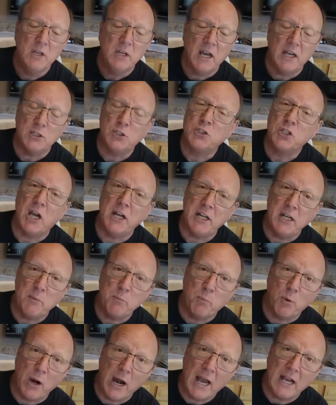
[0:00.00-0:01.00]
a shiny
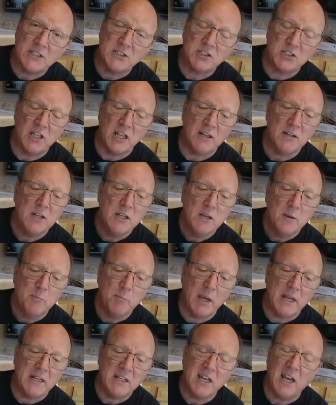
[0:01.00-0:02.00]
brass that
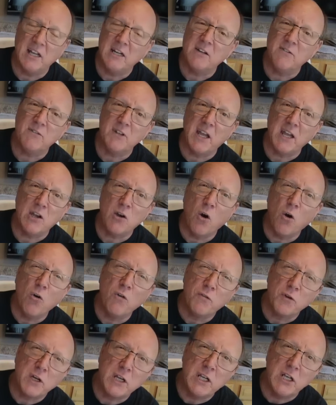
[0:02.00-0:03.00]
might kind of like
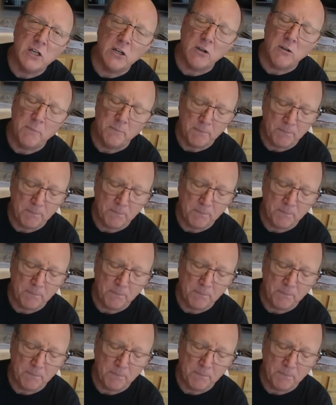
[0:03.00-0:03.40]
overkill.